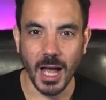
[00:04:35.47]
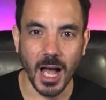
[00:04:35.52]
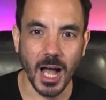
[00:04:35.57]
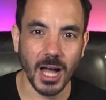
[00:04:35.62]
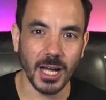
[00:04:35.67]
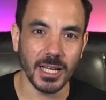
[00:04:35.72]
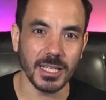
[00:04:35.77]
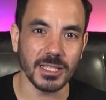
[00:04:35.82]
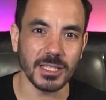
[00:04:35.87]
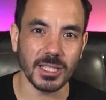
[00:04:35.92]

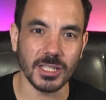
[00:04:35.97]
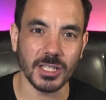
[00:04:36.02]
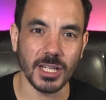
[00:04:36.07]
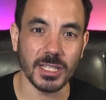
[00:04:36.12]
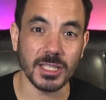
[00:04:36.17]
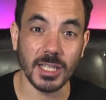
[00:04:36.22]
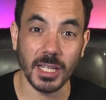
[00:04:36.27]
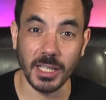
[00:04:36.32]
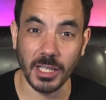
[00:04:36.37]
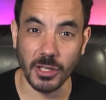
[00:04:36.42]
I'd
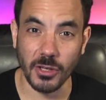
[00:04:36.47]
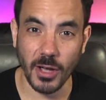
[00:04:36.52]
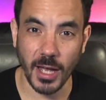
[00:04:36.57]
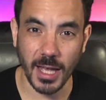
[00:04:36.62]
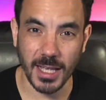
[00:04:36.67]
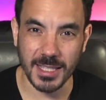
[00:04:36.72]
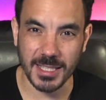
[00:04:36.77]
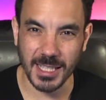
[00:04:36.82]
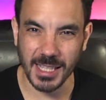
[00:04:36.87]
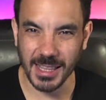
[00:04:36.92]
suggest getting your
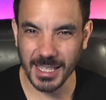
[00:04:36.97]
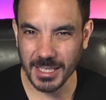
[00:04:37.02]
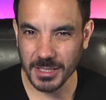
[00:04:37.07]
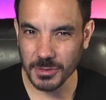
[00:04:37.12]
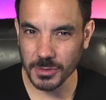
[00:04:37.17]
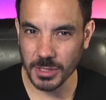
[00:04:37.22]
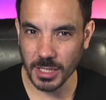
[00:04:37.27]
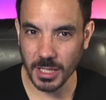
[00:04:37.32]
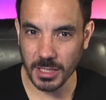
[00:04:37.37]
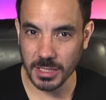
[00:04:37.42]
hands a little
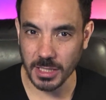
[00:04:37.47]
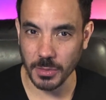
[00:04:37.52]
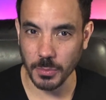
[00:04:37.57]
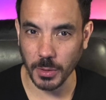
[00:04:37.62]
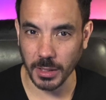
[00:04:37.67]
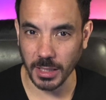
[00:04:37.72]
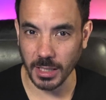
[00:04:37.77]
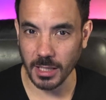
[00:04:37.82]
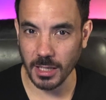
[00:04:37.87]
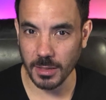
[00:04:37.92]
dirty
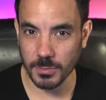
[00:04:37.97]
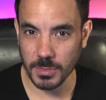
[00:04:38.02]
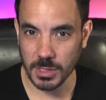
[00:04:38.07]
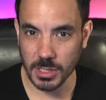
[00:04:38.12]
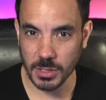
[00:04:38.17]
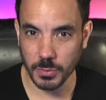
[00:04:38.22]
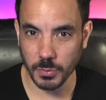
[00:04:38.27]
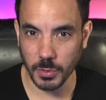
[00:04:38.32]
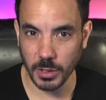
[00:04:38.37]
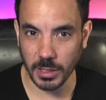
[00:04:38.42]
when it comes
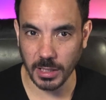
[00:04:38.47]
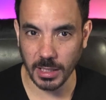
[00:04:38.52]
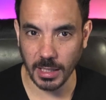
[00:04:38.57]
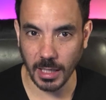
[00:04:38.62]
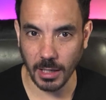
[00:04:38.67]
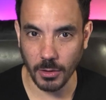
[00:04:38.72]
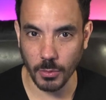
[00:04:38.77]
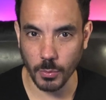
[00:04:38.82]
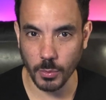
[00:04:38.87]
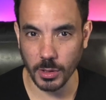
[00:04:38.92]
to working
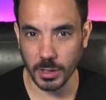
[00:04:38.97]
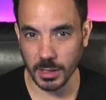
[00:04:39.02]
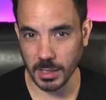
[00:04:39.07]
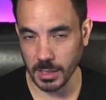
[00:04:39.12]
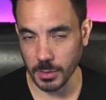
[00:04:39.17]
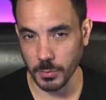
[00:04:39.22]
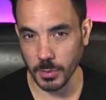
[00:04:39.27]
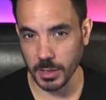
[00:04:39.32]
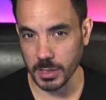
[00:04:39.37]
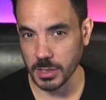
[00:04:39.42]
out what
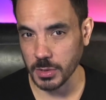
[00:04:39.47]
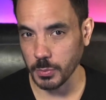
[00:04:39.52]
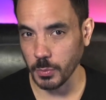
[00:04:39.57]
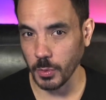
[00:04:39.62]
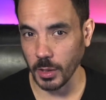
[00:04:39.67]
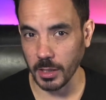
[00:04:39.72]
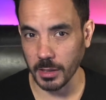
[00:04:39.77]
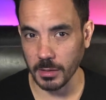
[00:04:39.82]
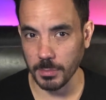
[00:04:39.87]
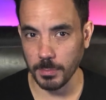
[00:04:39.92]
keywords
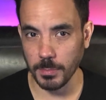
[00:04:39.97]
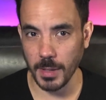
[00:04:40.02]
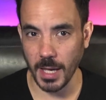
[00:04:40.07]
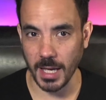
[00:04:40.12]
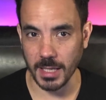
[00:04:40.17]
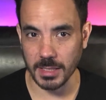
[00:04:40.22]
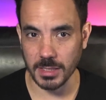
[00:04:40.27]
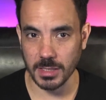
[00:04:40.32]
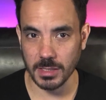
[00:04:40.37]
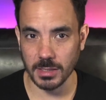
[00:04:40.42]
work
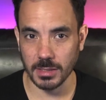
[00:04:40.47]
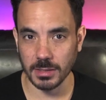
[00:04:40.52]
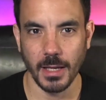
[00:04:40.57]
best.